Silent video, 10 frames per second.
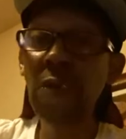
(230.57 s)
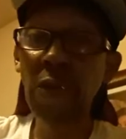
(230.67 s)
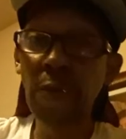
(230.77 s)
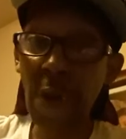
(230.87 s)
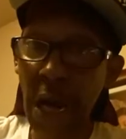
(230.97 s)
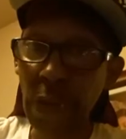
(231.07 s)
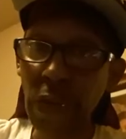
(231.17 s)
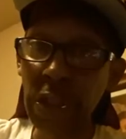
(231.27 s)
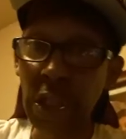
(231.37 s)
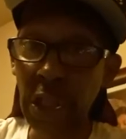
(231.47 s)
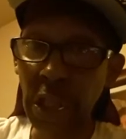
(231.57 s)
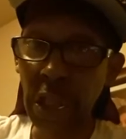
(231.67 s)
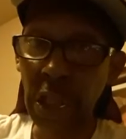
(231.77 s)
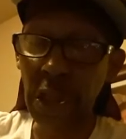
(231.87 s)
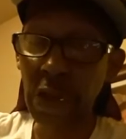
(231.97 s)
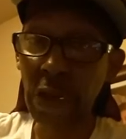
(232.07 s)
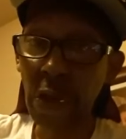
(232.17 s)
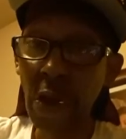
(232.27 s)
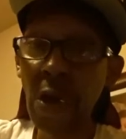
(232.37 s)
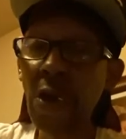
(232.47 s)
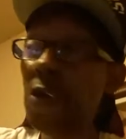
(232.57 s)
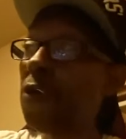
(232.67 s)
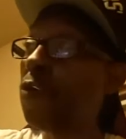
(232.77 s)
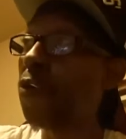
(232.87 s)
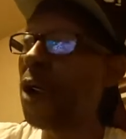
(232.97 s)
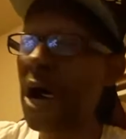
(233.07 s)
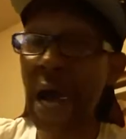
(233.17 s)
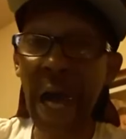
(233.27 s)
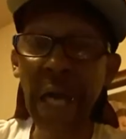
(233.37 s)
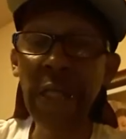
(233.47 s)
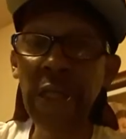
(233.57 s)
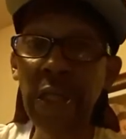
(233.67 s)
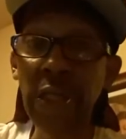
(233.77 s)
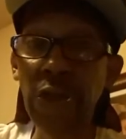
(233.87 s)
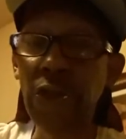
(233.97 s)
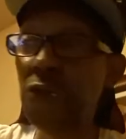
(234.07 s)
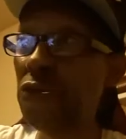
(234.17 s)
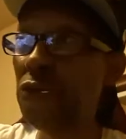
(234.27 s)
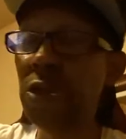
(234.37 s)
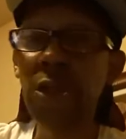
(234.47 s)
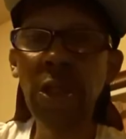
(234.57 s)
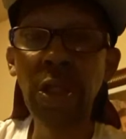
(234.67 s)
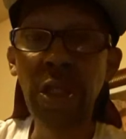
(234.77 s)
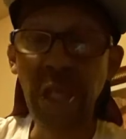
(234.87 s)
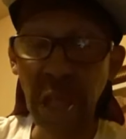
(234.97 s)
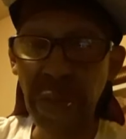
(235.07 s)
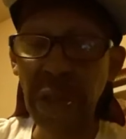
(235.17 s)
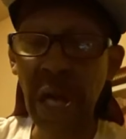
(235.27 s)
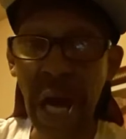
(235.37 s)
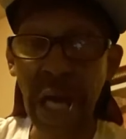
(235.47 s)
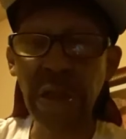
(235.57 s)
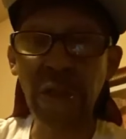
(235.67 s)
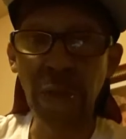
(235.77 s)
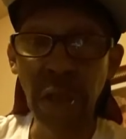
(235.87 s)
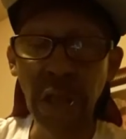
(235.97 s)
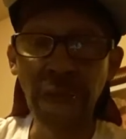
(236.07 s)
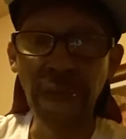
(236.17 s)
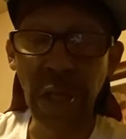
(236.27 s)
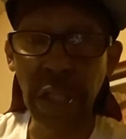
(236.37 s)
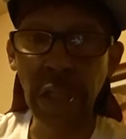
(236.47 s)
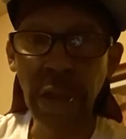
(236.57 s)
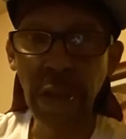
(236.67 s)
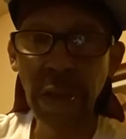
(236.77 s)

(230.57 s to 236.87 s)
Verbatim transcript: But my question is, why is you dipping out the motherfucker